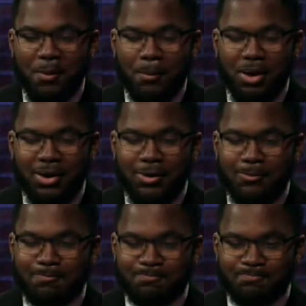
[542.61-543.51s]
But
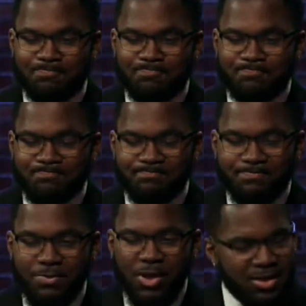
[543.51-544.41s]
um
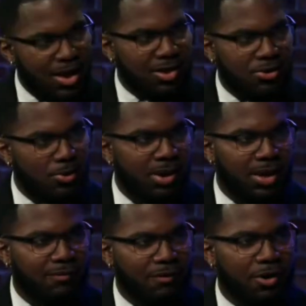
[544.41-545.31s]
thank you
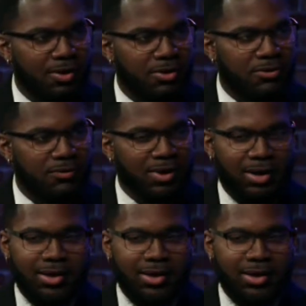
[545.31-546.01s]
again for all that you've done.